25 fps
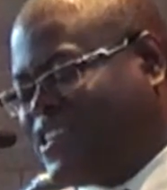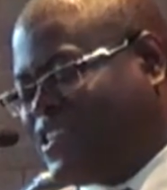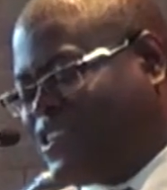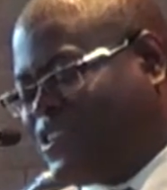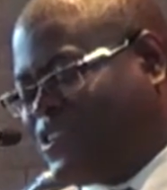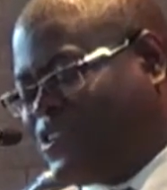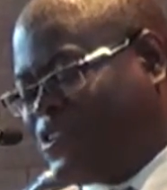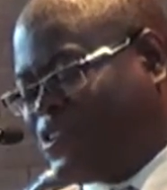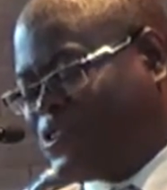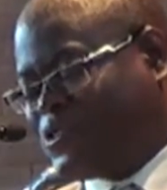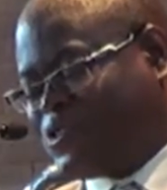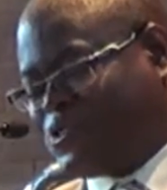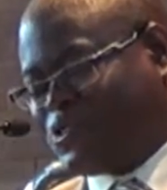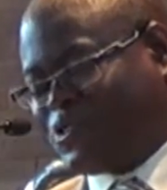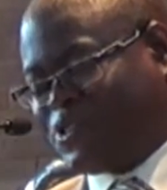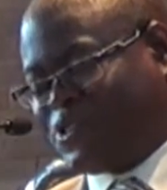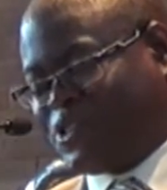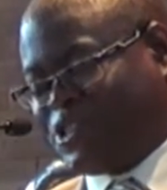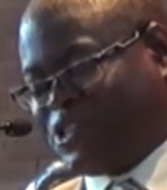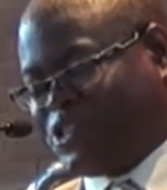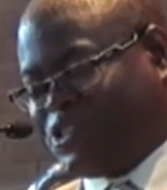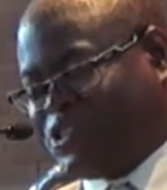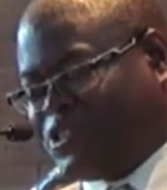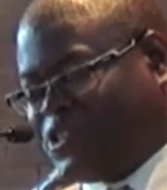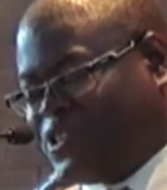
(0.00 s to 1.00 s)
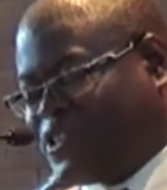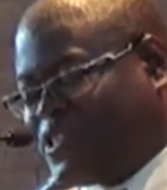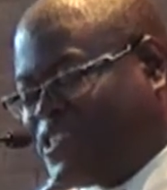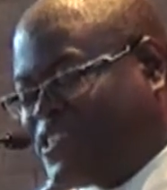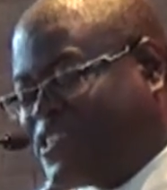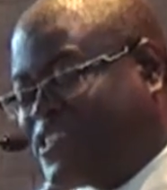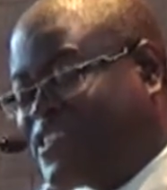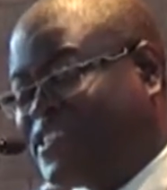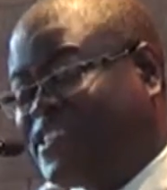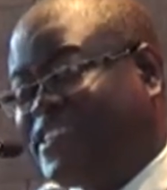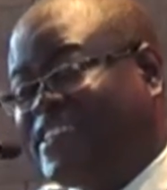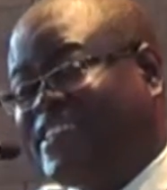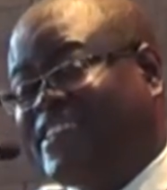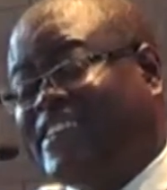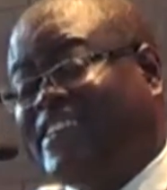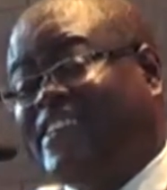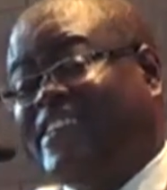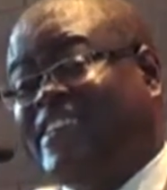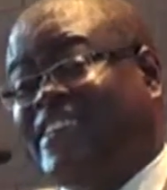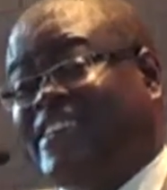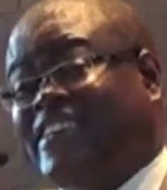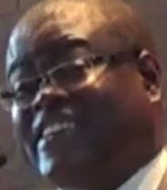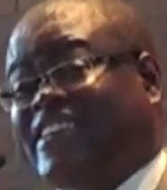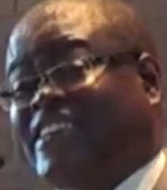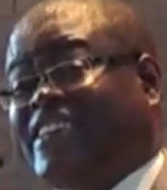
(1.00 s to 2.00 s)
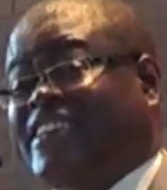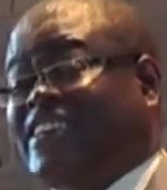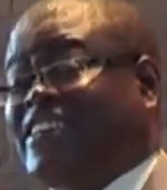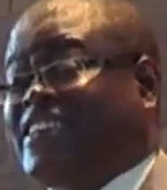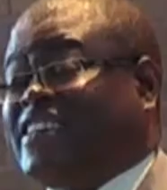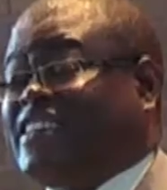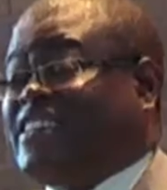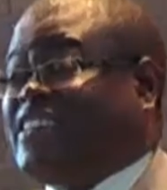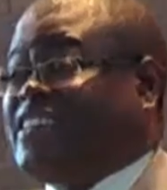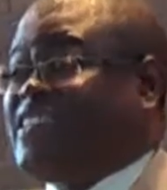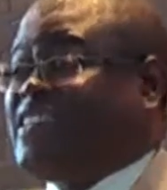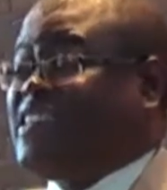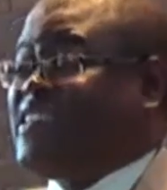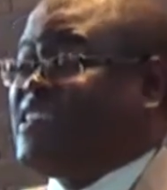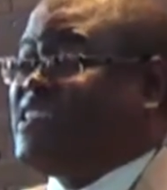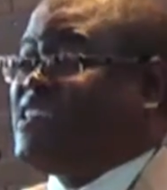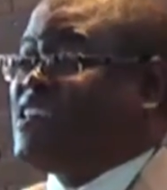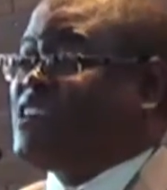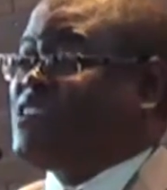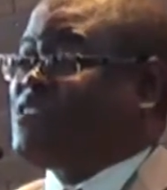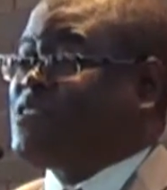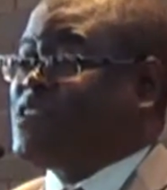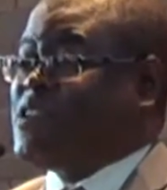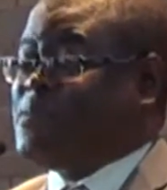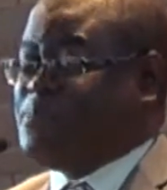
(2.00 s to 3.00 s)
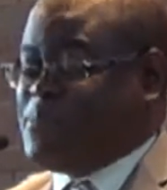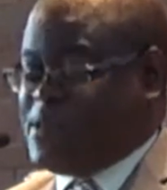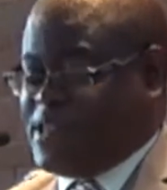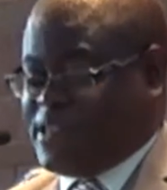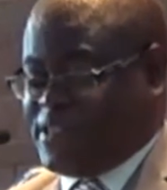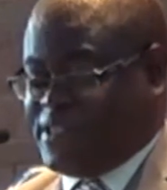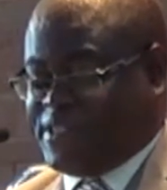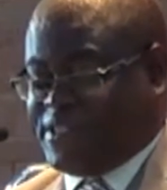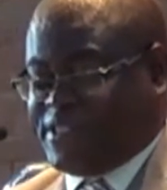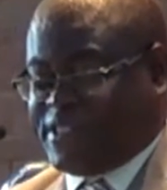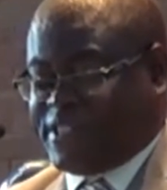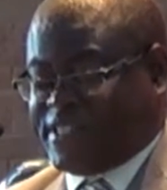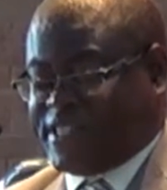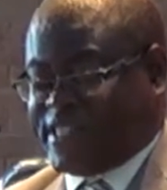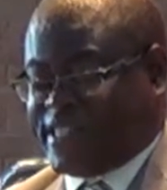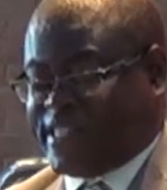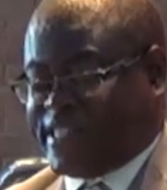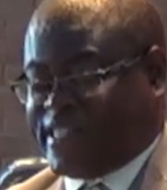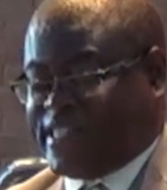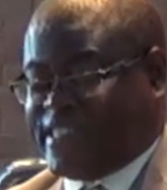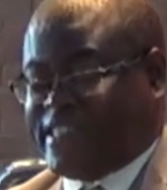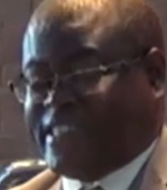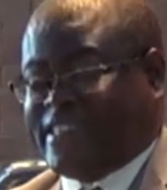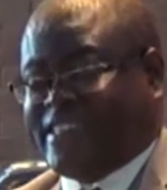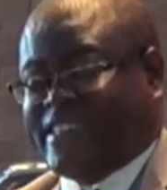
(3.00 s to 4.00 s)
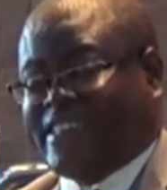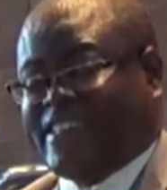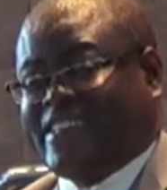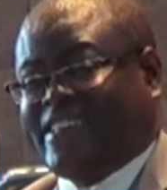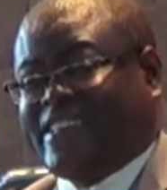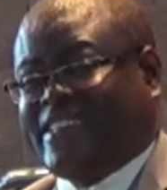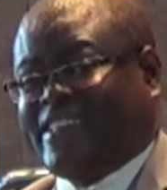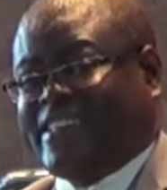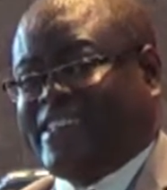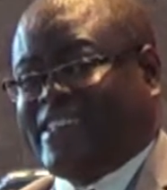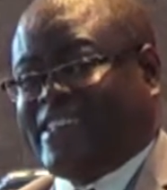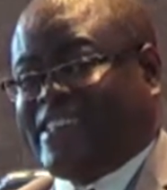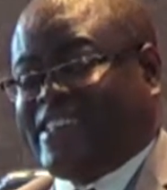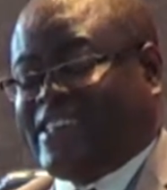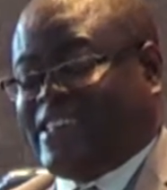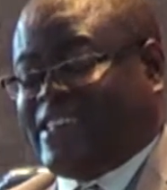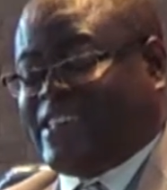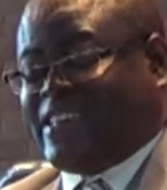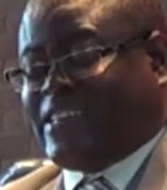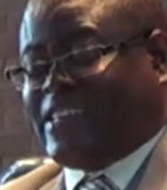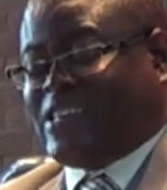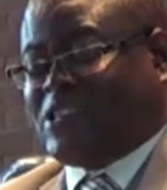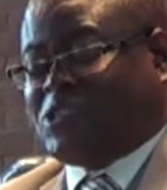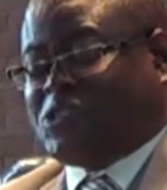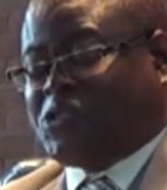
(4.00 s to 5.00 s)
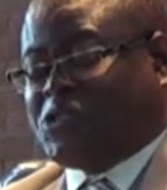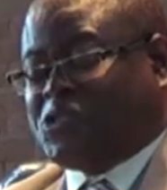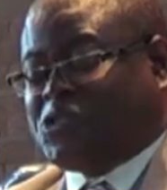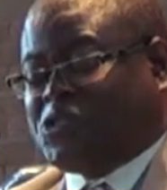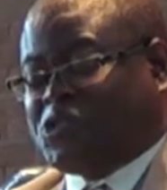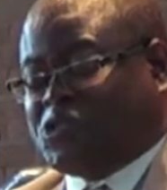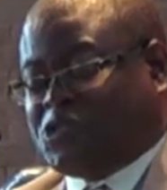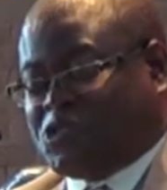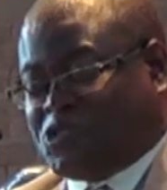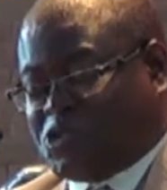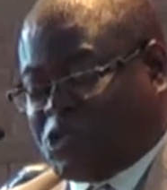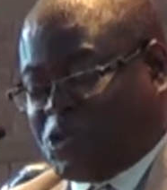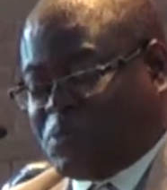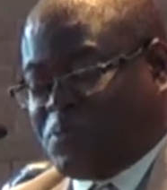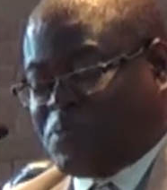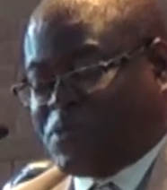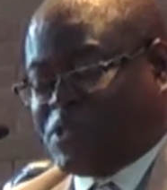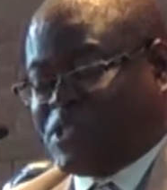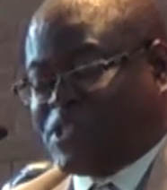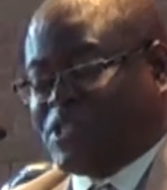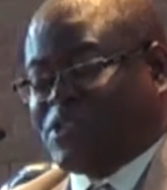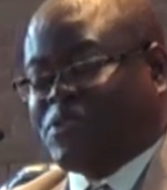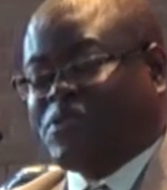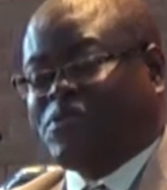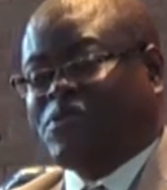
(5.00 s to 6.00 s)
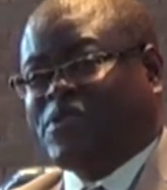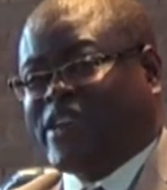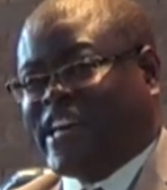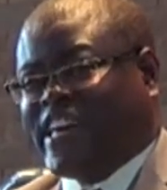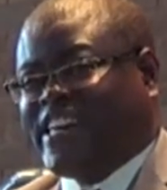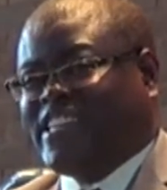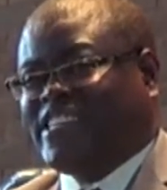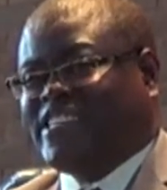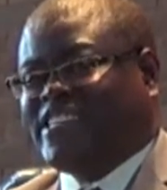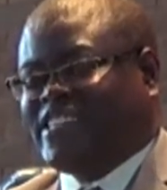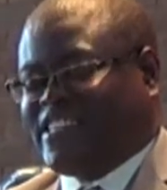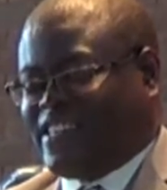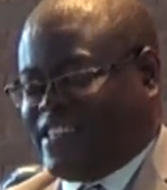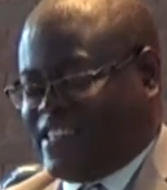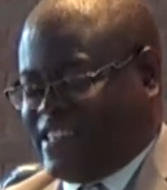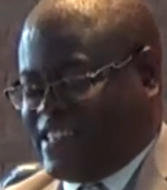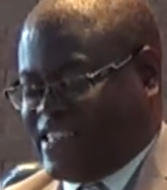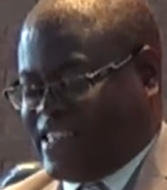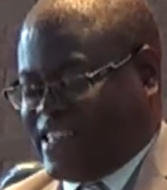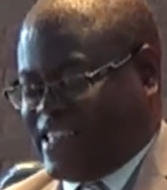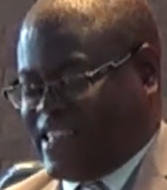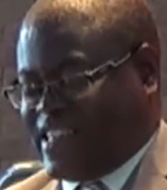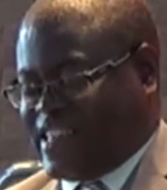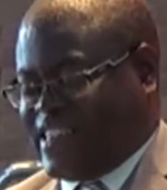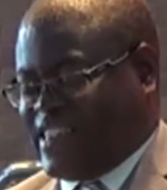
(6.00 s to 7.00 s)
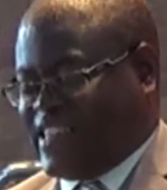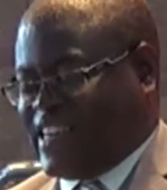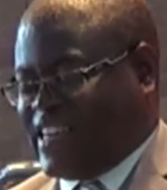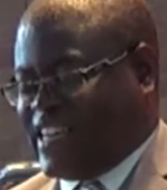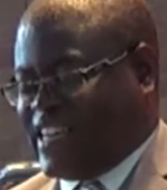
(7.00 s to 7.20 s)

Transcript: the long story short, the Arameans stopped raiding the